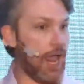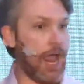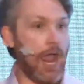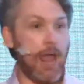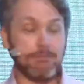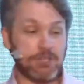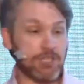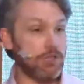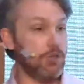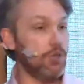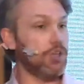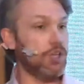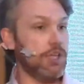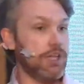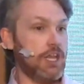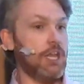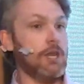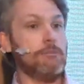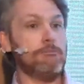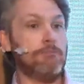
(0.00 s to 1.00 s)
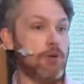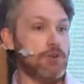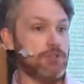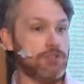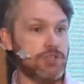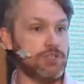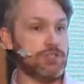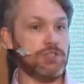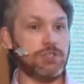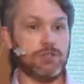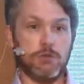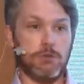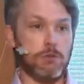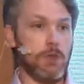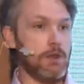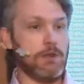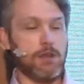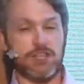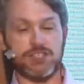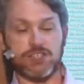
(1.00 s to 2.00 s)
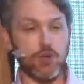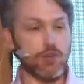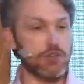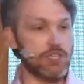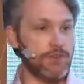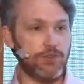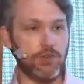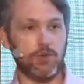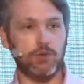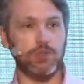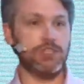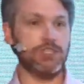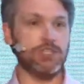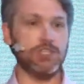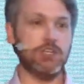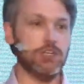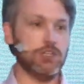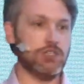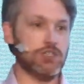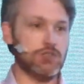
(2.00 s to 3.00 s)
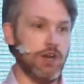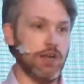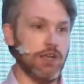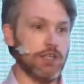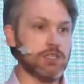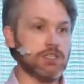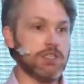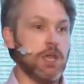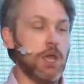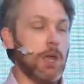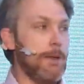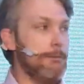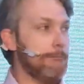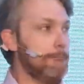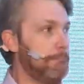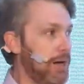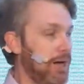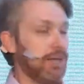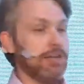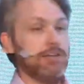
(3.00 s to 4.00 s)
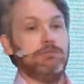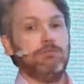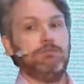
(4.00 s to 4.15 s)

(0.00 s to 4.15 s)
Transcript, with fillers: Absolutely, it imposes its own difficulties and constraints, but